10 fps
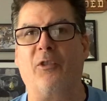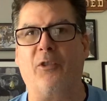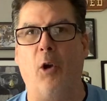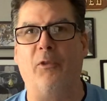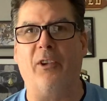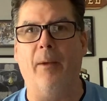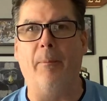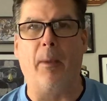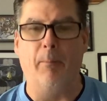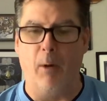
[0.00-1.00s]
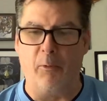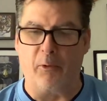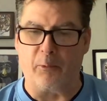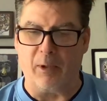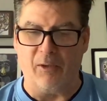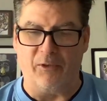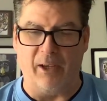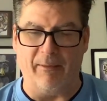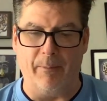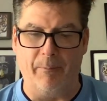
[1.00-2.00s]
Tulsa, both are
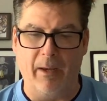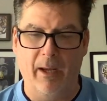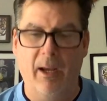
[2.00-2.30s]
3-7.